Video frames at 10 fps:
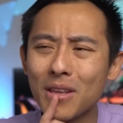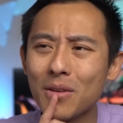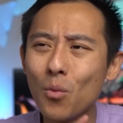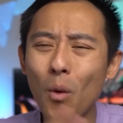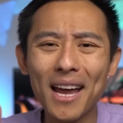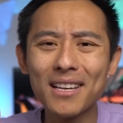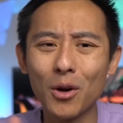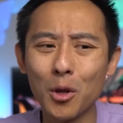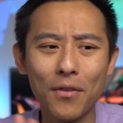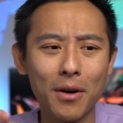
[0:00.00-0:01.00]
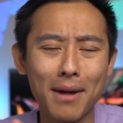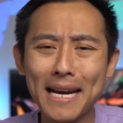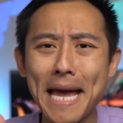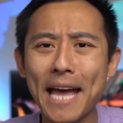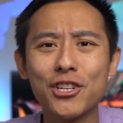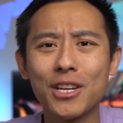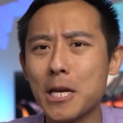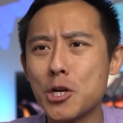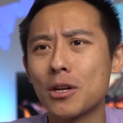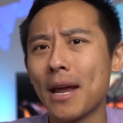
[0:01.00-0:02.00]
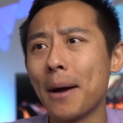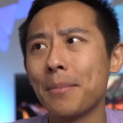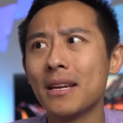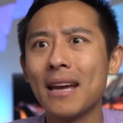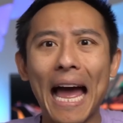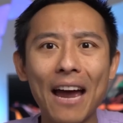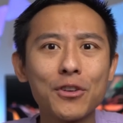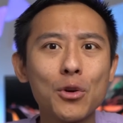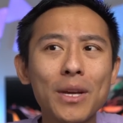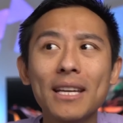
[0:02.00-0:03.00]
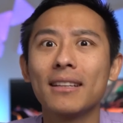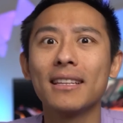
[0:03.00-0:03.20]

So then why is all of our money education happening after we